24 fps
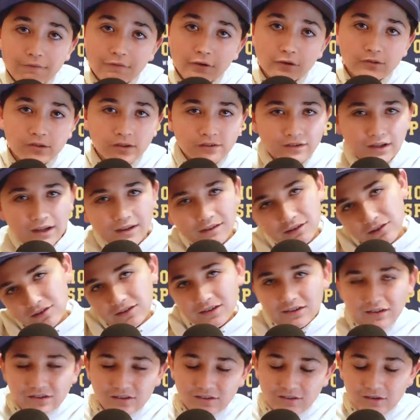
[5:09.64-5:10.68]
first, I was like, this
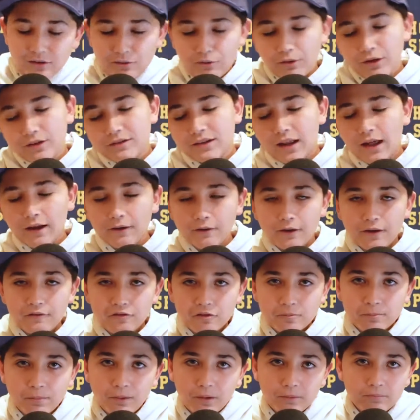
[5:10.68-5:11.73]
isn't the greatest hire
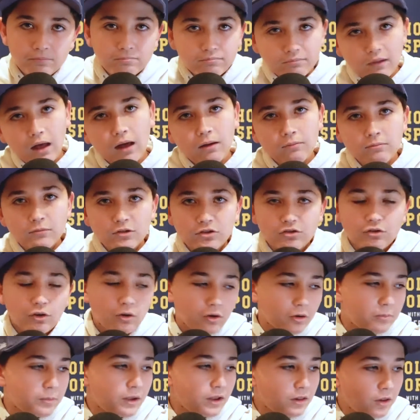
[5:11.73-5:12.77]
ever, but no, it's grown
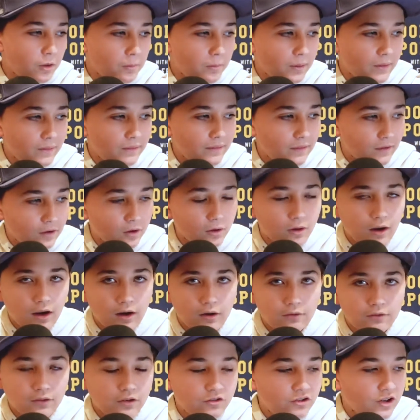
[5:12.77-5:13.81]
on me a little bit. Good
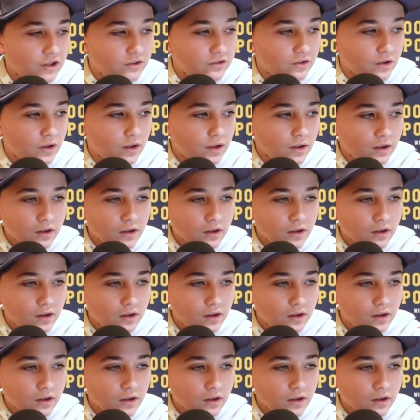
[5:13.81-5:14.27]
hire for the Jets.